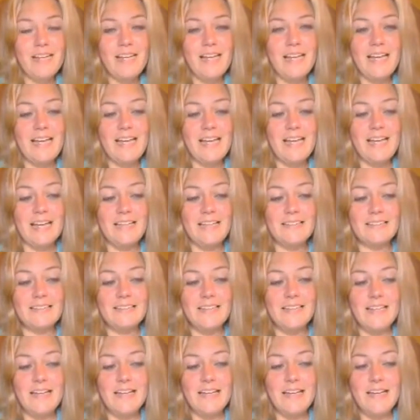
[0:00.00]

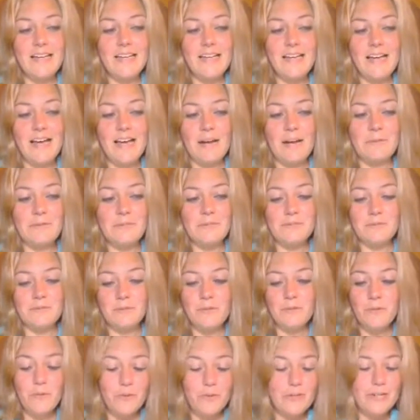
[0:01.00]
And I was
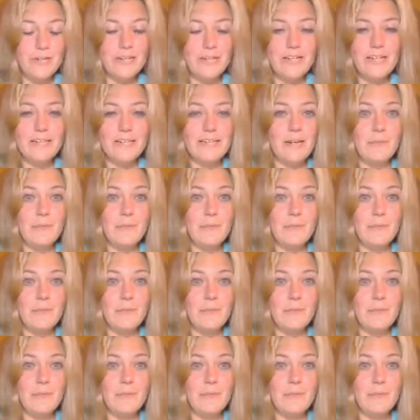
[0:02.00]
recording it,